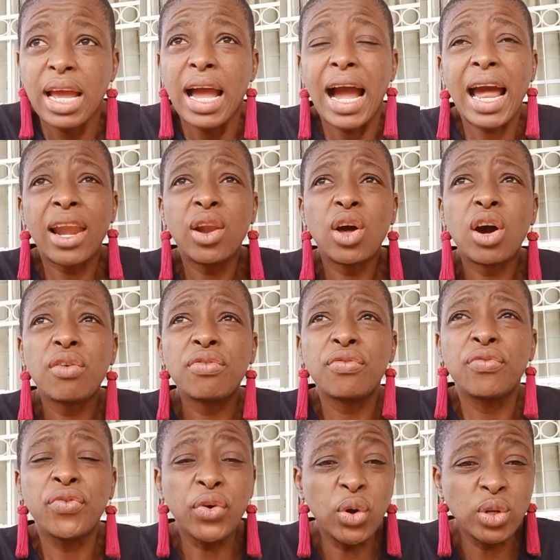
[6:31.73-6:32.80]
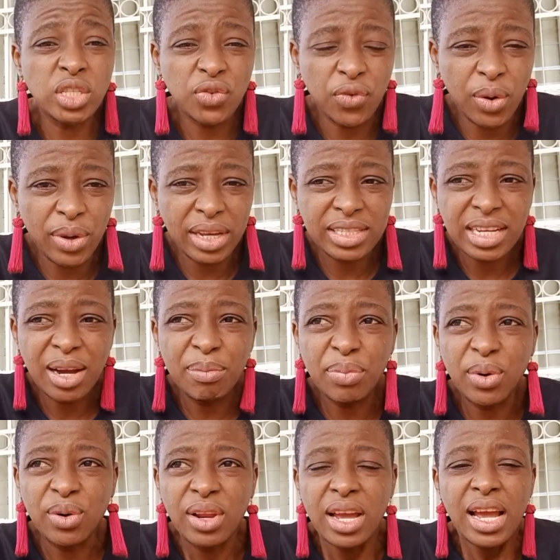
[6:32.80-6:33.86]
I love fruits, for
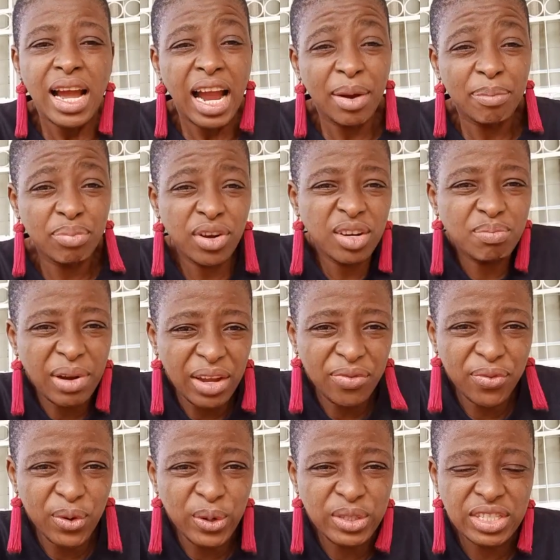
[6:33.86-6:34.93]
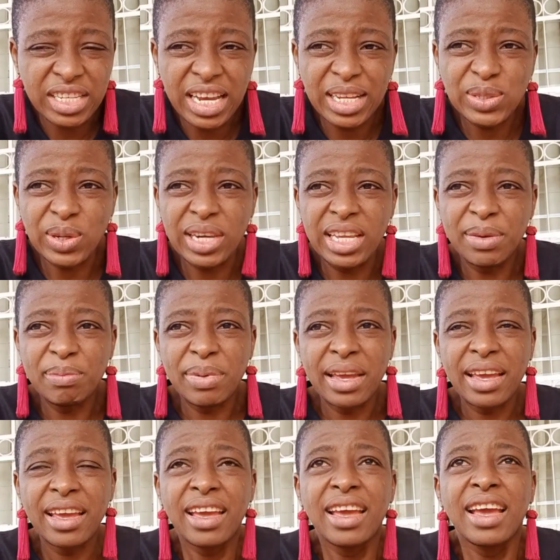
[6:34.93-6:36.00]
example. I brought my fruits here to
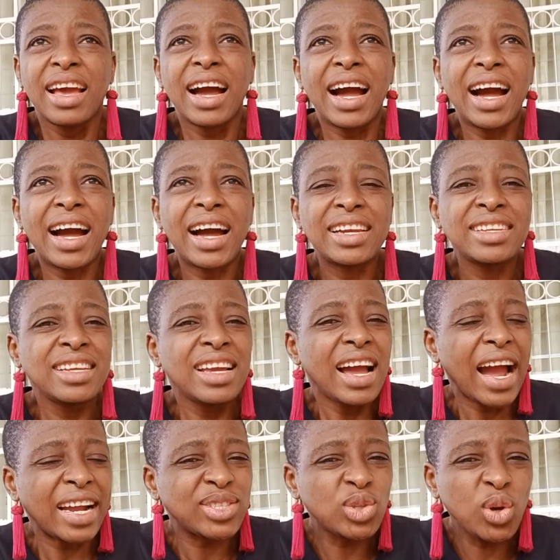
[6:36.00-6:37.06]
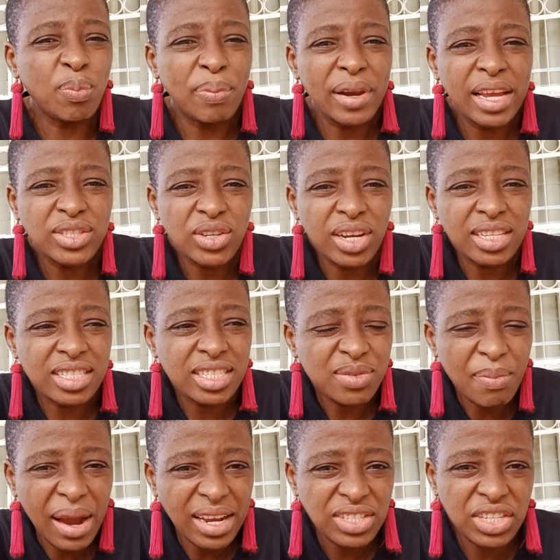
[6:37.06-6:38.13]
Limbe, and I took pleasure in
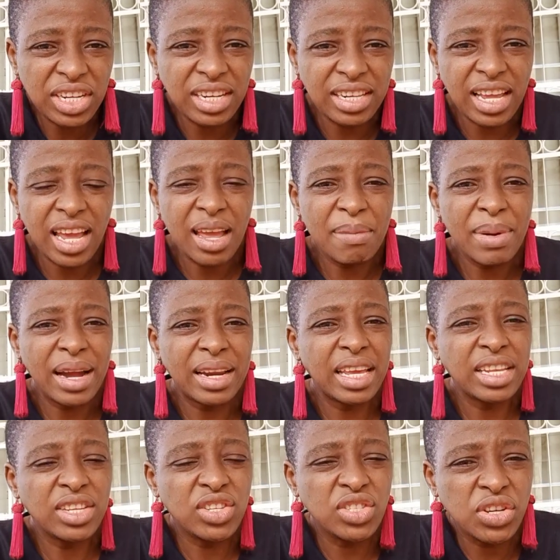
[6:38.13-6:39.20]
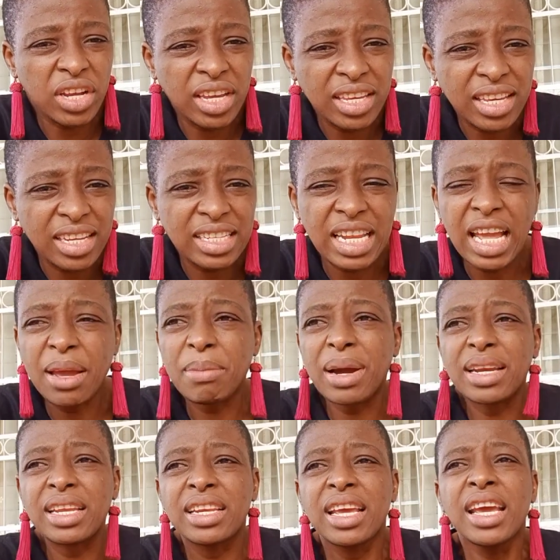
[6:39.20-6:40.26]
smashing them and in drinking them
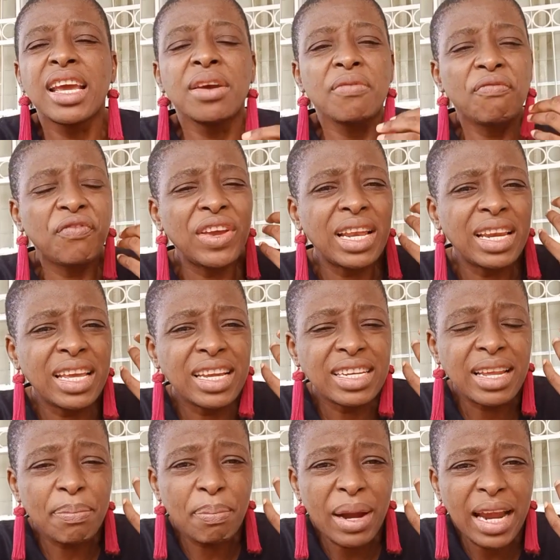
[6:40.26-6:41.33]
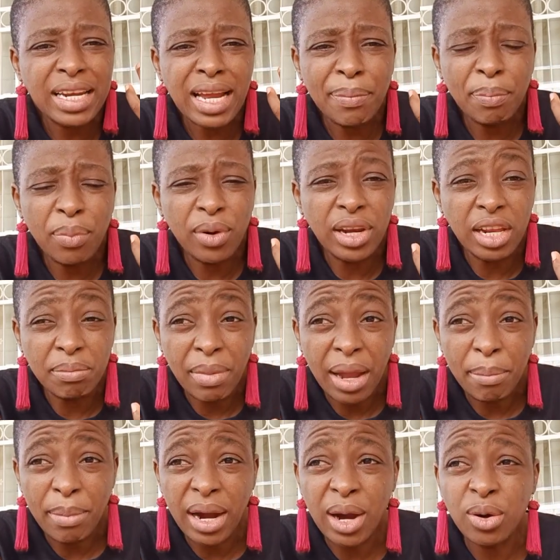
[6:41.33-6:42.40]
and in feeling the pineapple in my
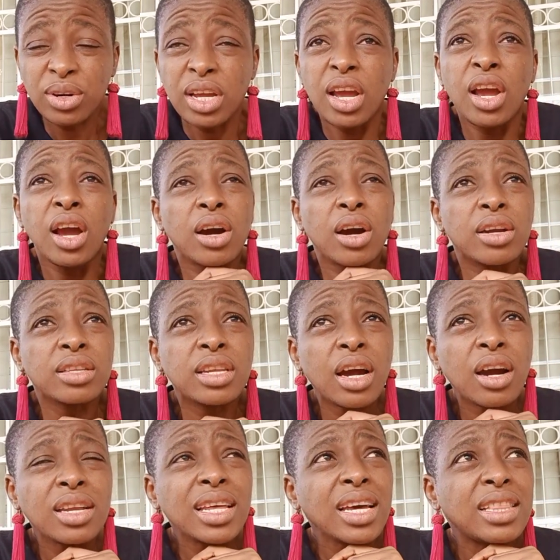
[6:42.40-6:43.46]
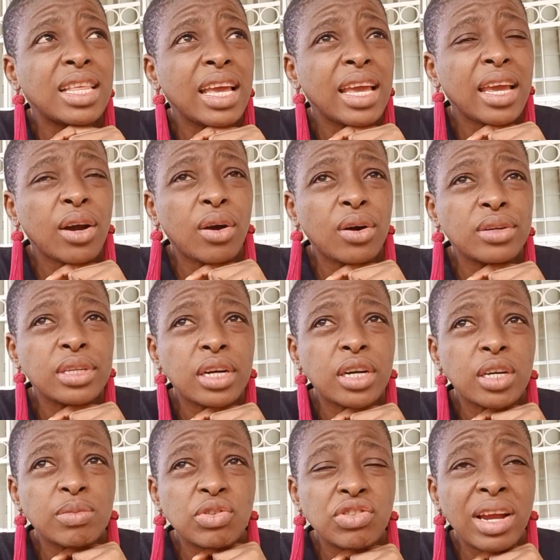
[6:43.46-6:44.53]
mouth. The other day
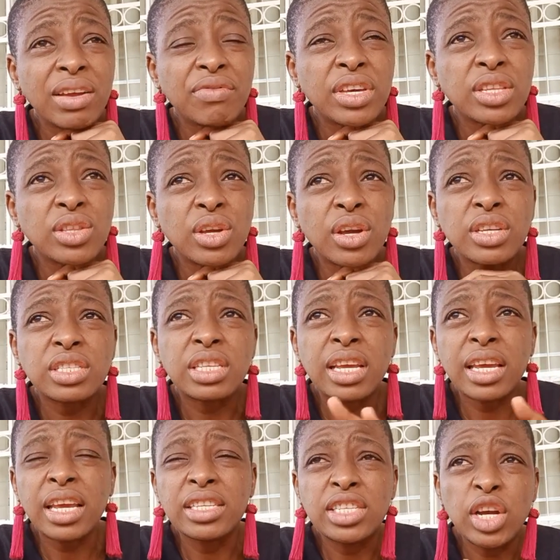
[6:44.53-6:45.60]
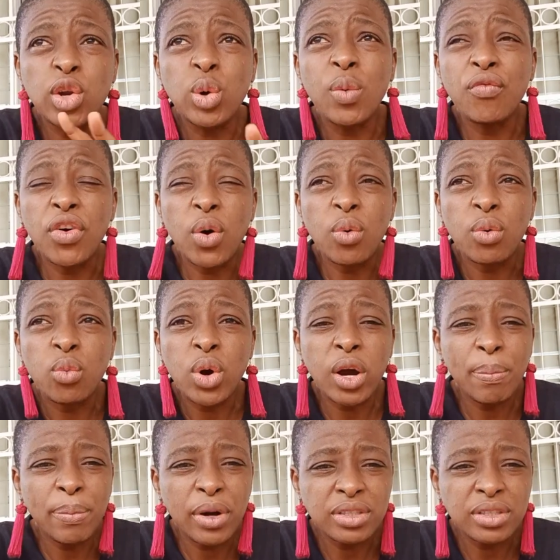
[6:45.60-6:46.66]
on Thriving Thursday, it's a group for
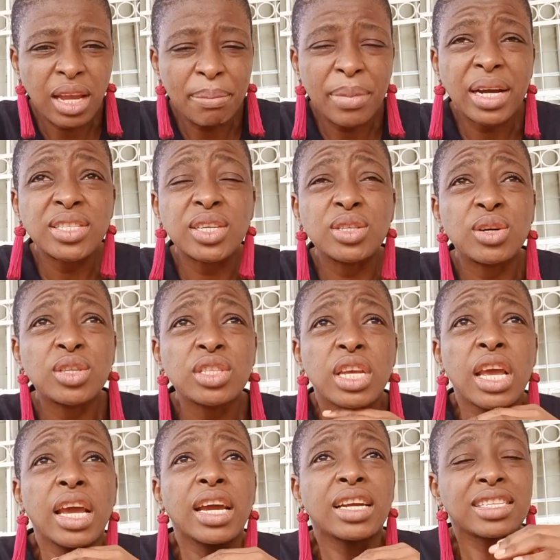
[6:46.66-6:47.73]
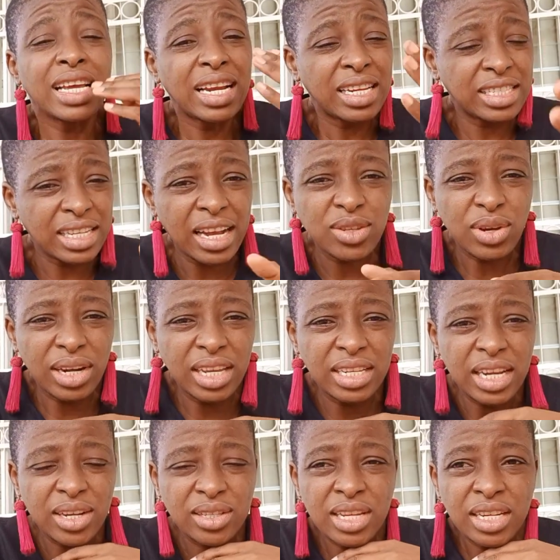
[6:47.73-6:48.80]
World Pulse Ambassadors. That is actually
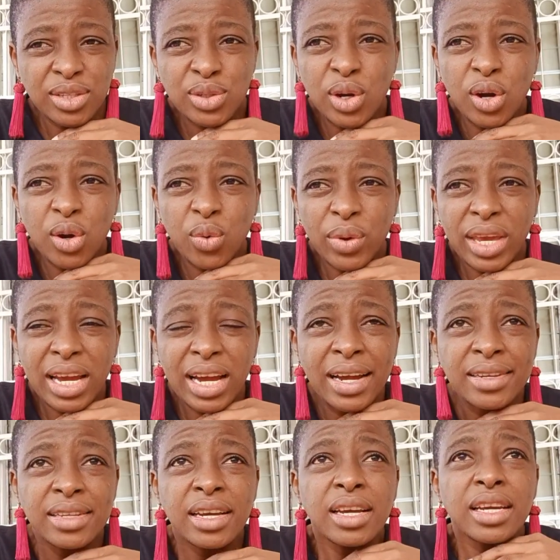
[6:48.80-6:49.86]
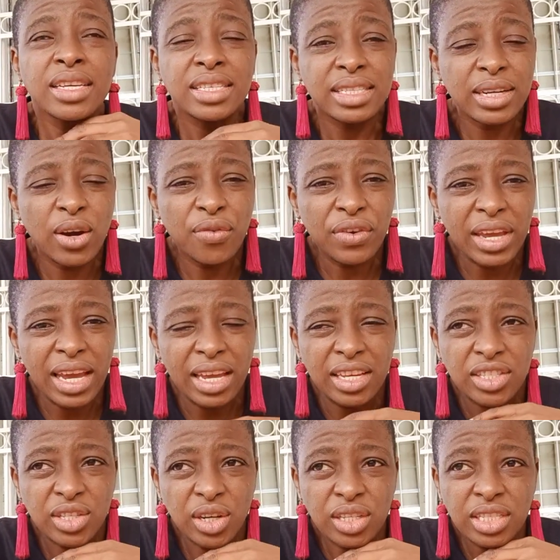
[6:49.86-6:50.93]
the talk we had. Self-care
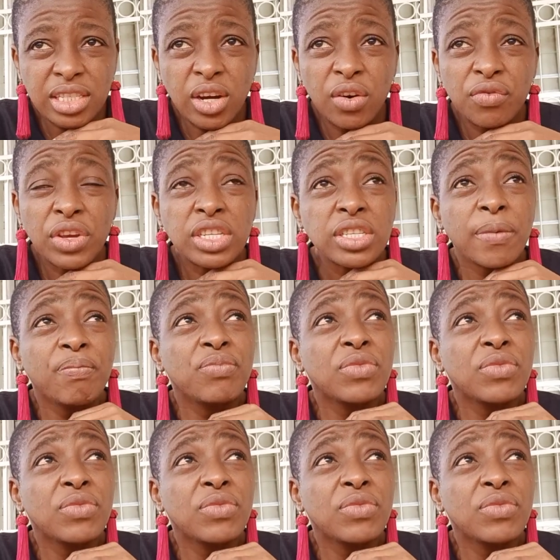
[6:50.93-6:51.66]
is not selfish.